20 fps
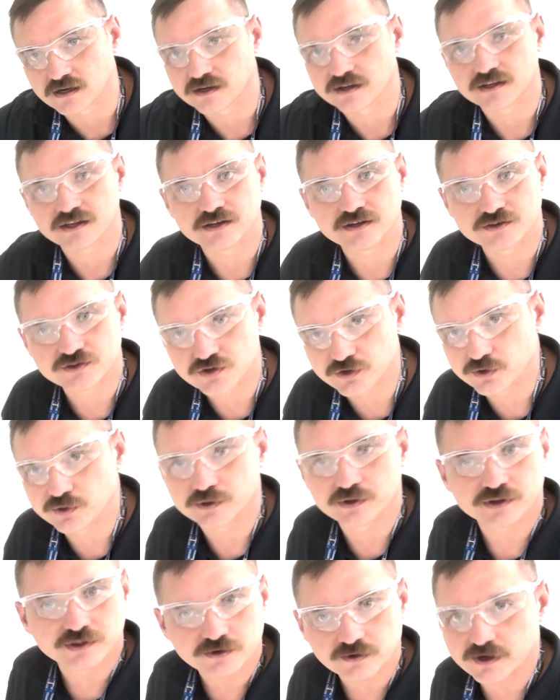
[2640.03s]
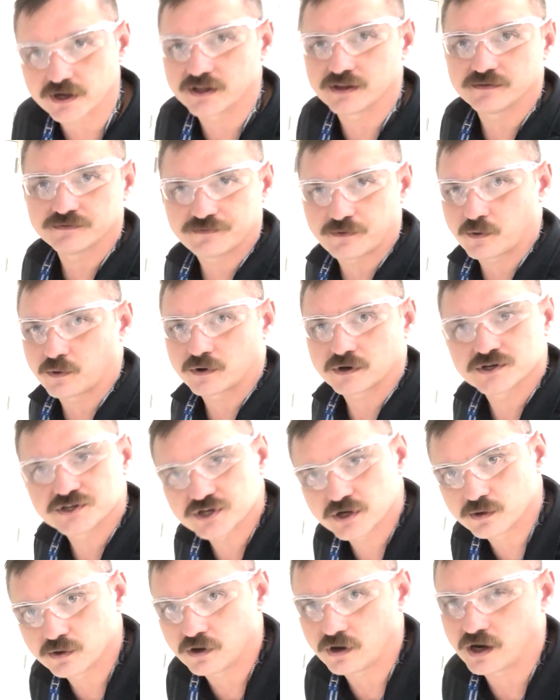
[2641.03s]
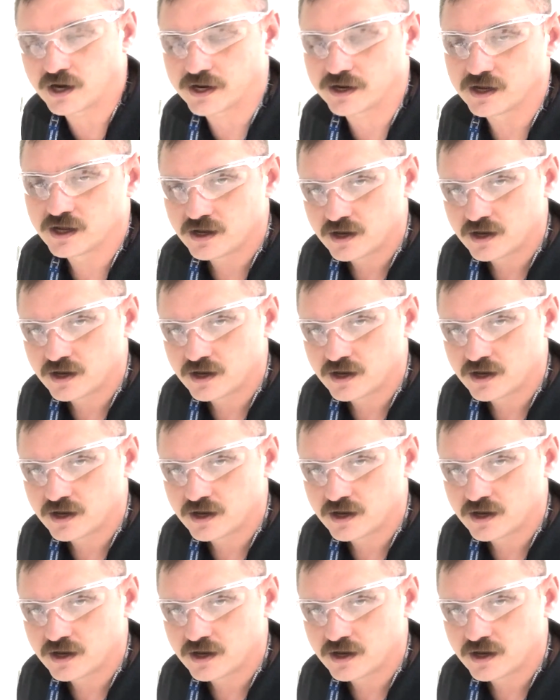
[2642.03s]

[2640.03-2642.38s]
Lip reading: and then 2 and 3 and then 4 and so on.